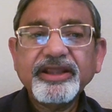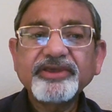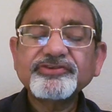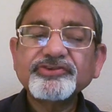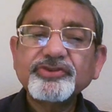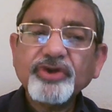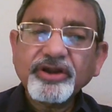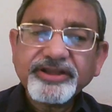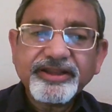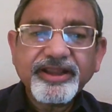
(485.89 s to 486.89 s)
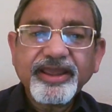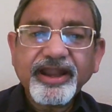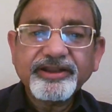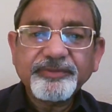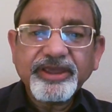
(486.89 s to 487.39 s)
is not an
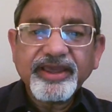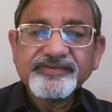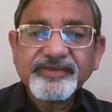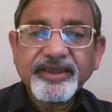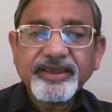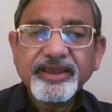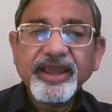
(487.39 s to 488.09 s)
academic essay,